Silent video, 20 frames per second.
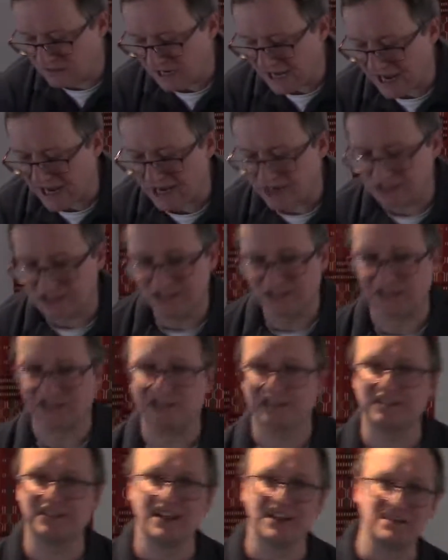had
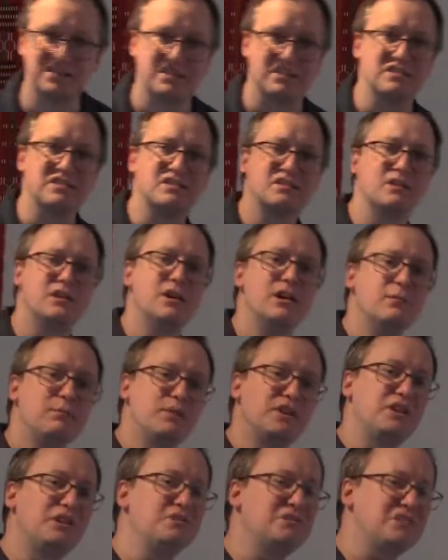successes,
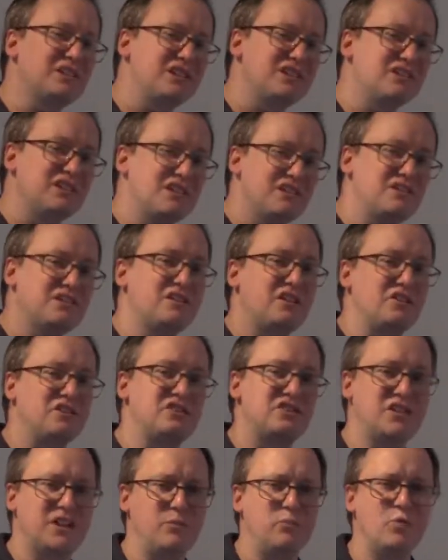but those successes are
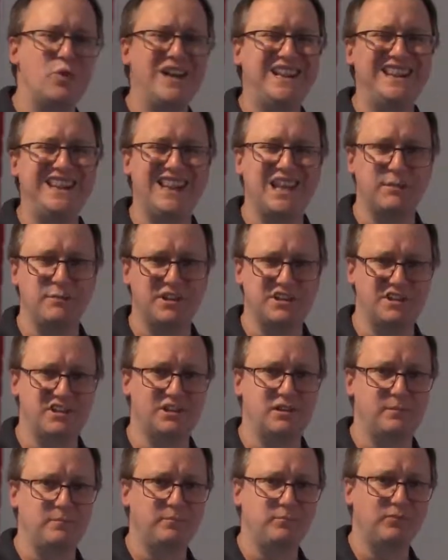somewhat
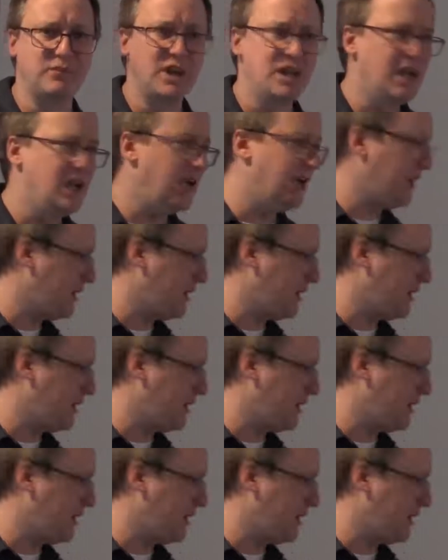limited. And I